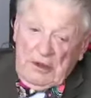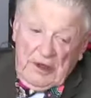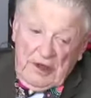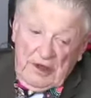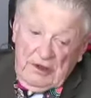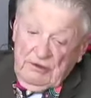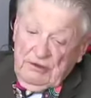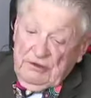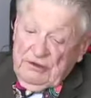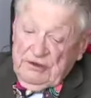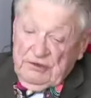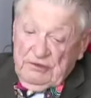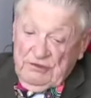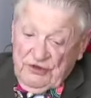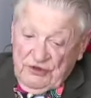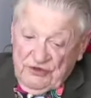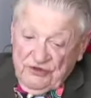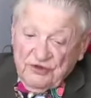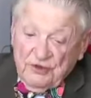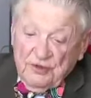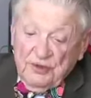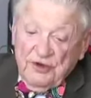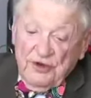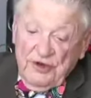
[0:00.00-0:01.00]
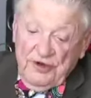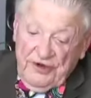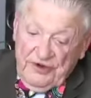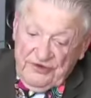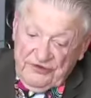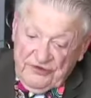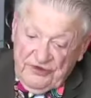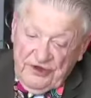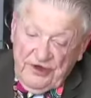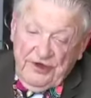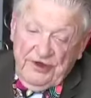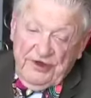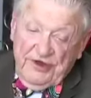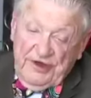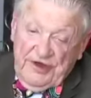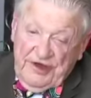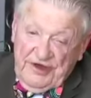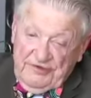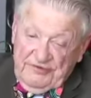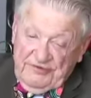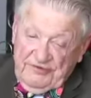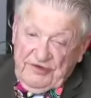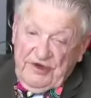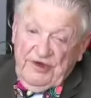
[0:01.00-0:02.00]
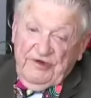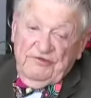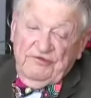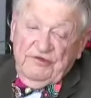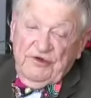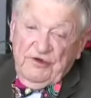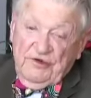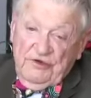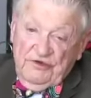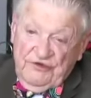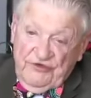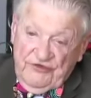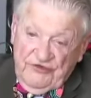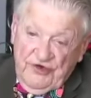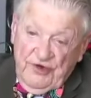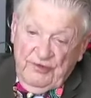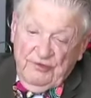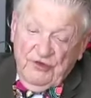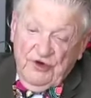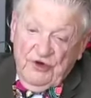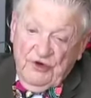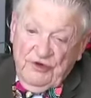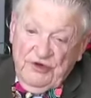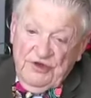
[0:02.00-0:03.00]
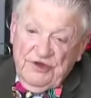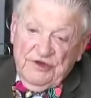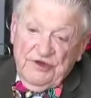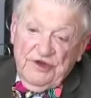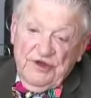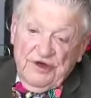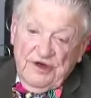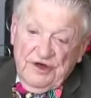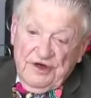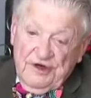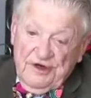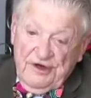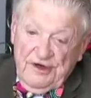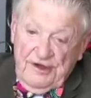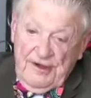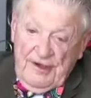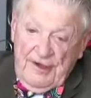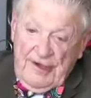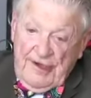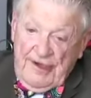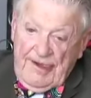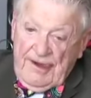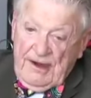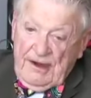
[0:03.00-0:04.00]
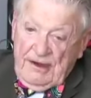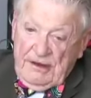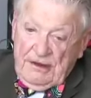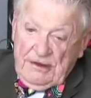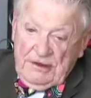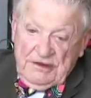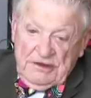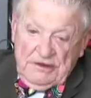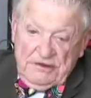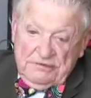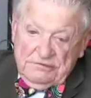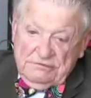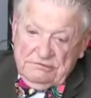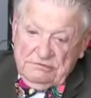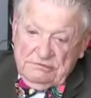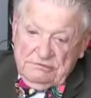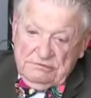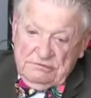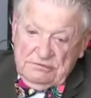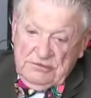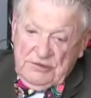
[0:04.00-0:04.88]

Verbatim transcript: I wouldn't be surprised. Yeah, I've, I've noticed some go in there, um,